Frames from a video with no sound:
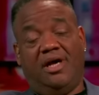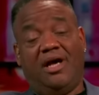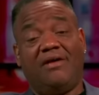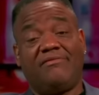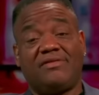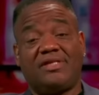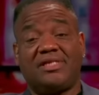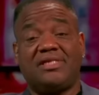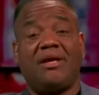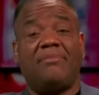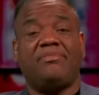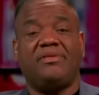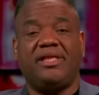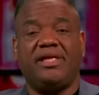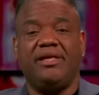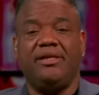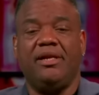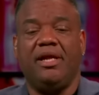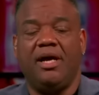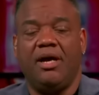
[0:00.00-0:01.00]
of
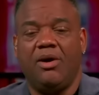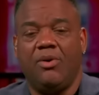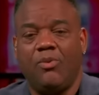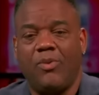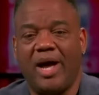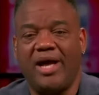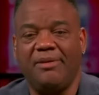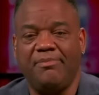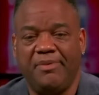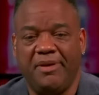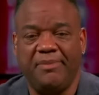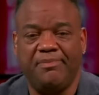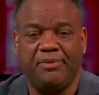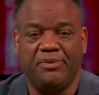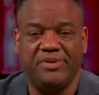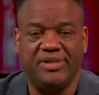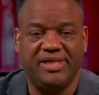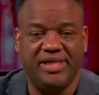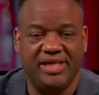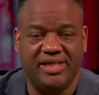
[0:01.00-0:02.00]
something white
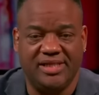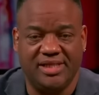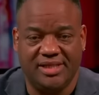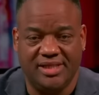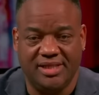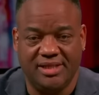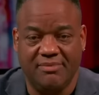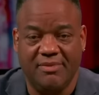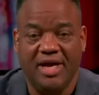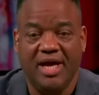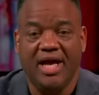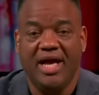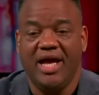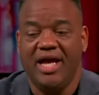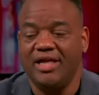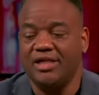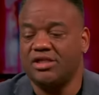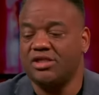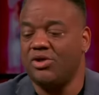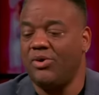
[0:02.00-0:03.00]
people did to them.
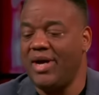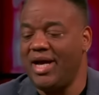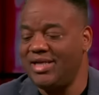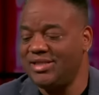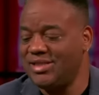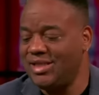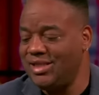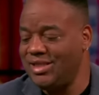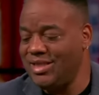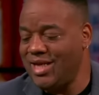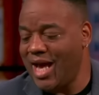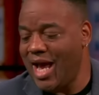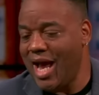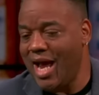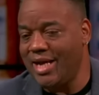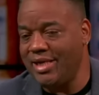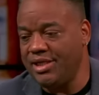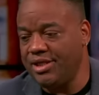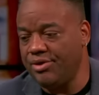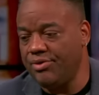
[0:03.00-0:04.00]
And so as a
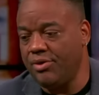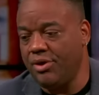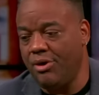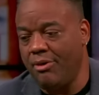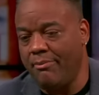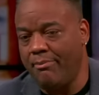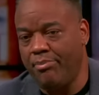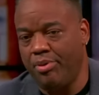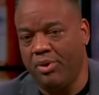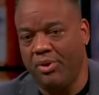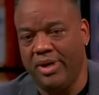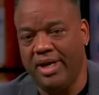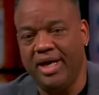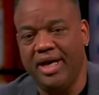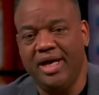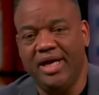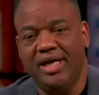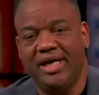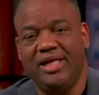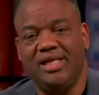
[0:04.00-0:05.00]
9-year-old boy,
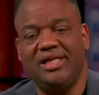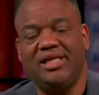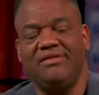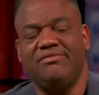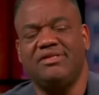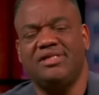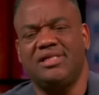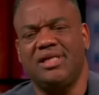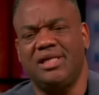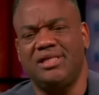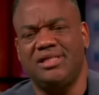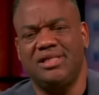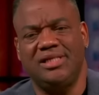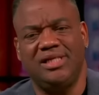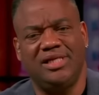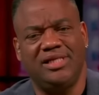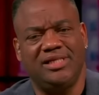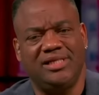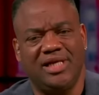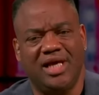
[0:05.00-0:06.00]
it leaves such an
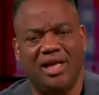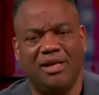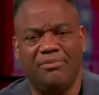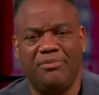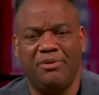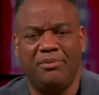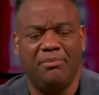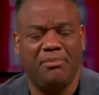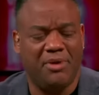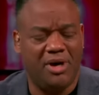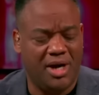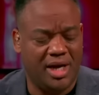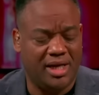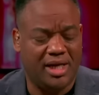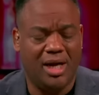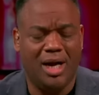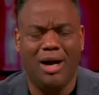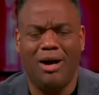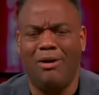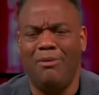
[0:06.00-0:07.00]
indelible mark.
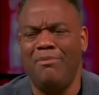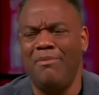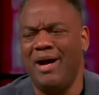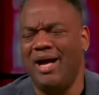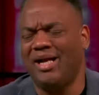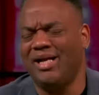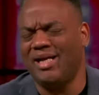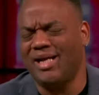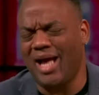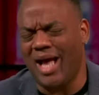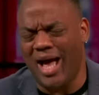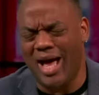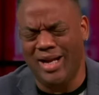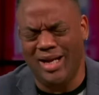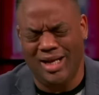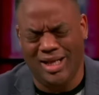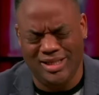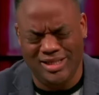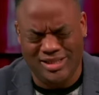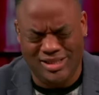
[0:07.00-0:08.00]
Oh my God,
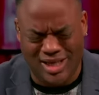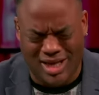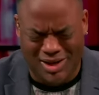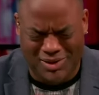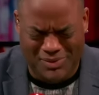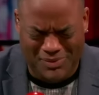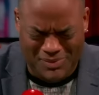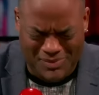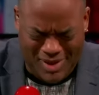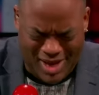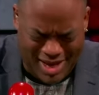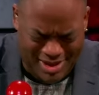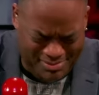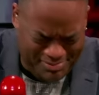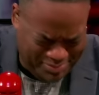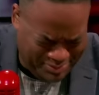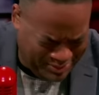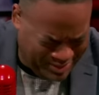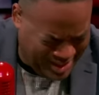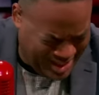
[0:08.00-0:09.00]
a young
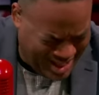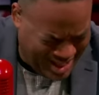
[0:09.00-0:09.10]
white boy